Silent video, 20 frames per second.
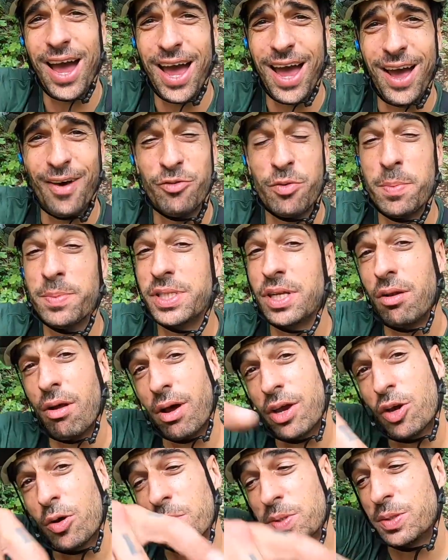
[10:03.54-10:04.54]
Remember to
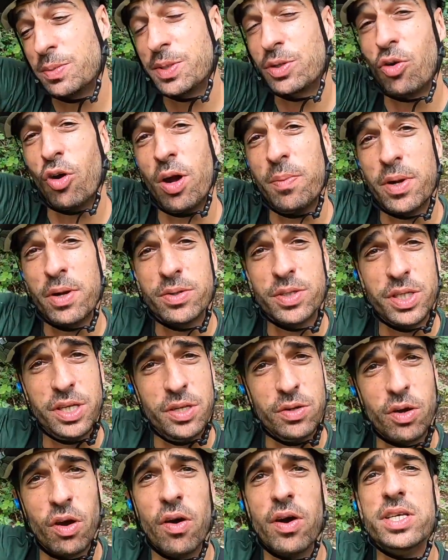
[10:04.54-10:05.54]
like, comment, subscribe, and I'll see
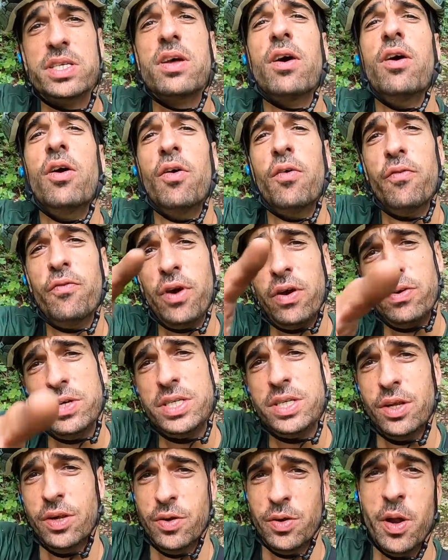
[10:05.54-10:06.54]
you guys very
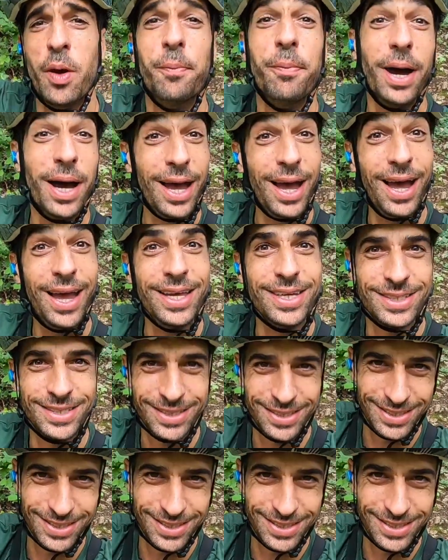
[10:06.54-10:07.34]
soon. Bye.